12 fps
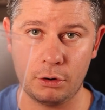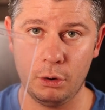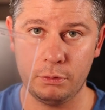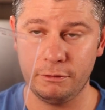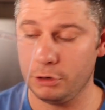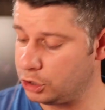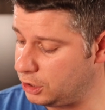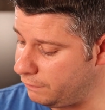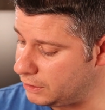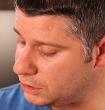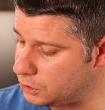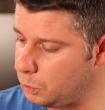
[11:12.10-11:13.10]
their own version of
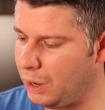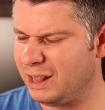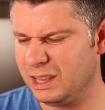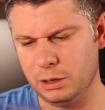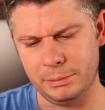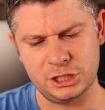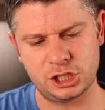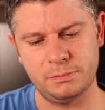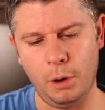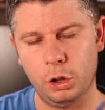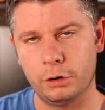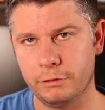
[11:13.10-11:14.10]
this as well, a little bit
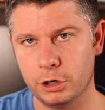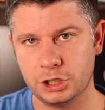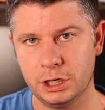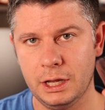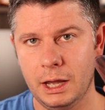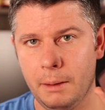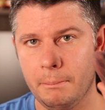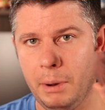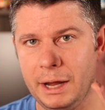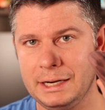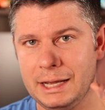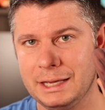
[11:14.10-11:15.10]
smaller version,
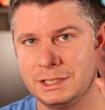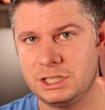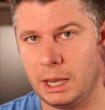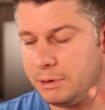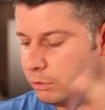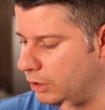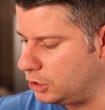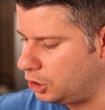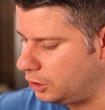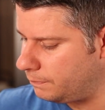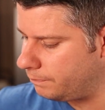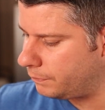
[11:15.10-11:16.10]
but
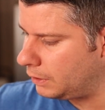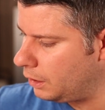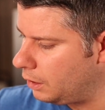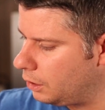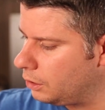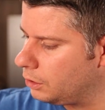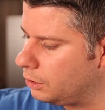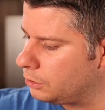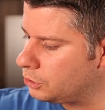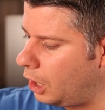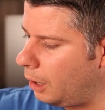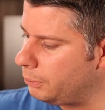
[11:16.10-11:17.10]
semi-rigid.
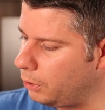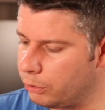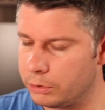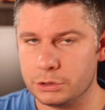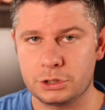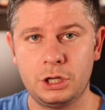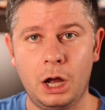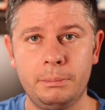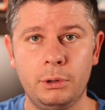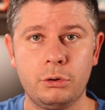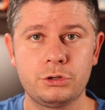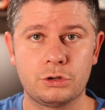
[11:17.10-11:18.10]
Top loaders
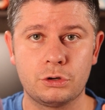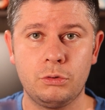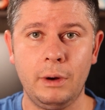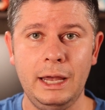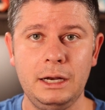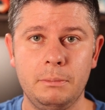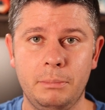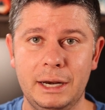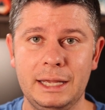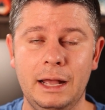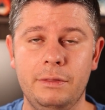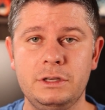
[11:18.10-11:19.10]
are great, but
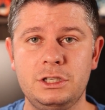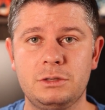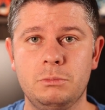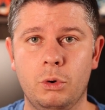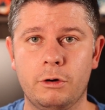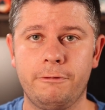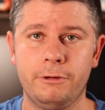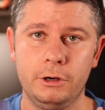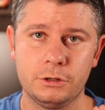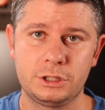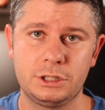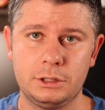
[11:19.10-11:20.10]
again, this is more for
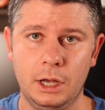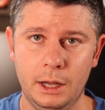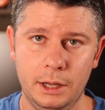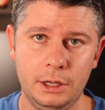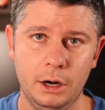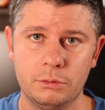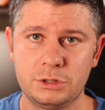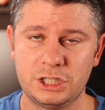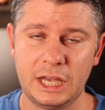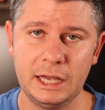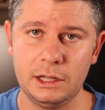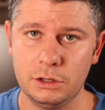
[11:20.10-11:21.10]
your
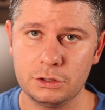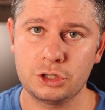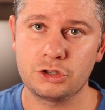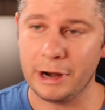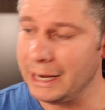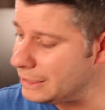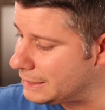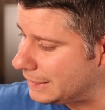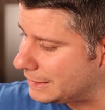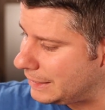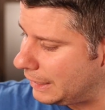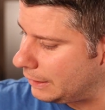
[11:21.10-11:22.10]
sales, trades,
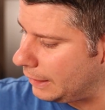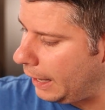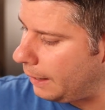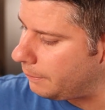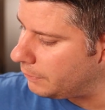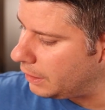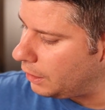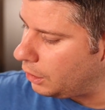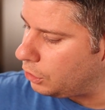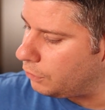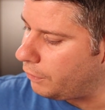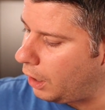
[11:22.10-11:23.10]
things like that.
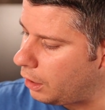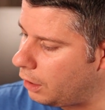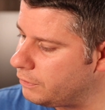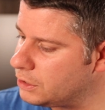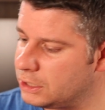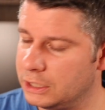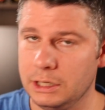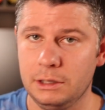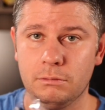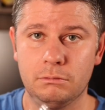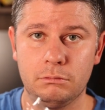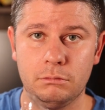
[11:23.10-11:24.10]
You've got obviously
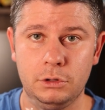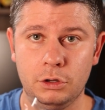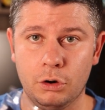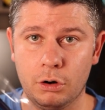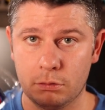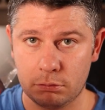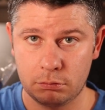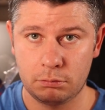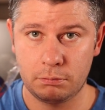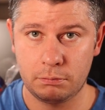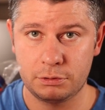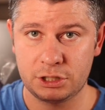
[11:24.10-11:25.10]
your
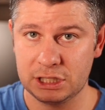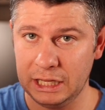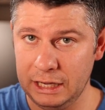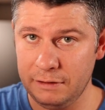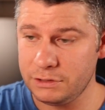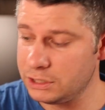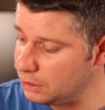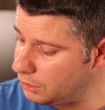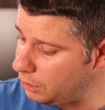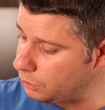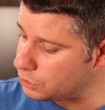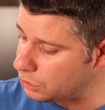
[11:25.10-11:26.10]
sleeves.
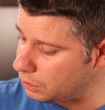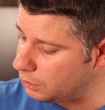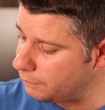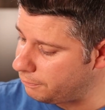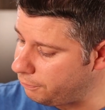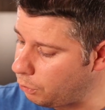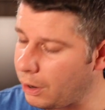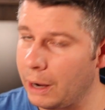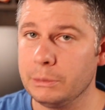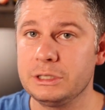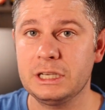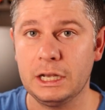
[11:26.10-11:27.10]
Those are for, I
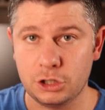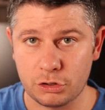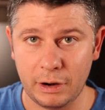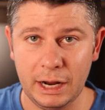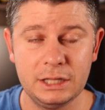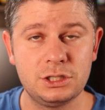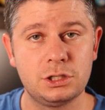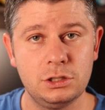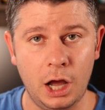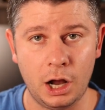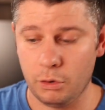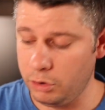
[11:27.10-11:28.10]
would say, trades,
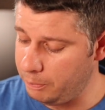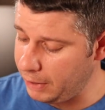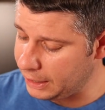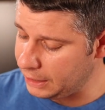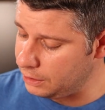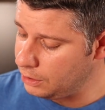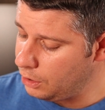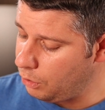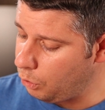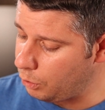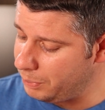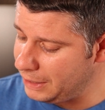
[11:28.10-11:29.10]
not going to Beckett
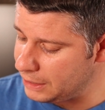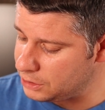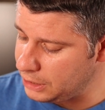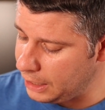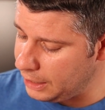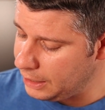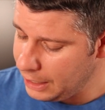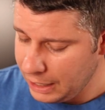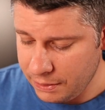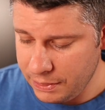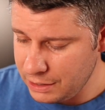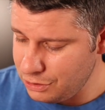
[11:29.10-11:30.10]
or PSA.
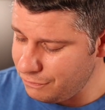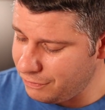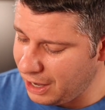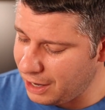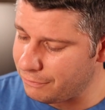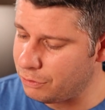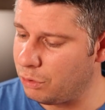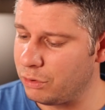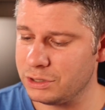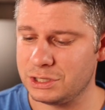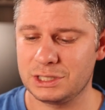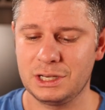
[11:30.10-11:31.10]
And then you've got, of
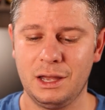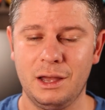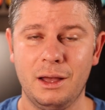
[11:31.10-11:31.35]
course,